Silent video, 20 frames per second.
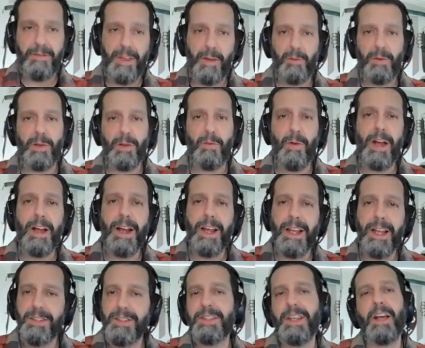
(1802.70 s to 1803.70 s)
that we want
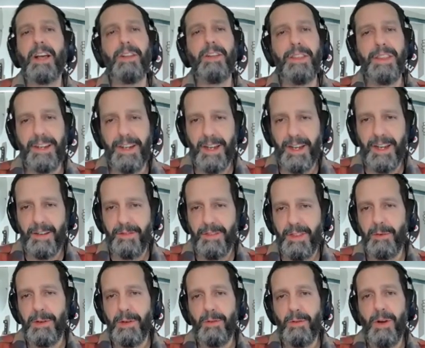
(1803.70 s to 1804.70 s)
and sell the knife
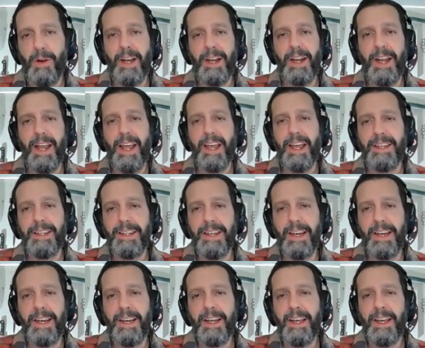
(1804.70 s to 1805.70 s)
that we want. And,
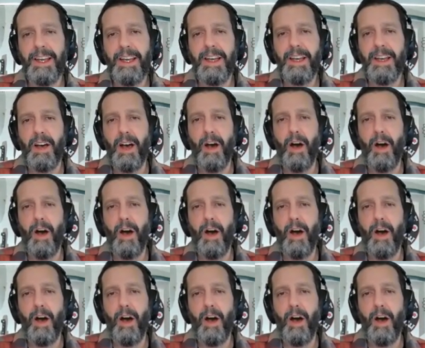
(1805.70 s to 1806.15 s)
uh, uh,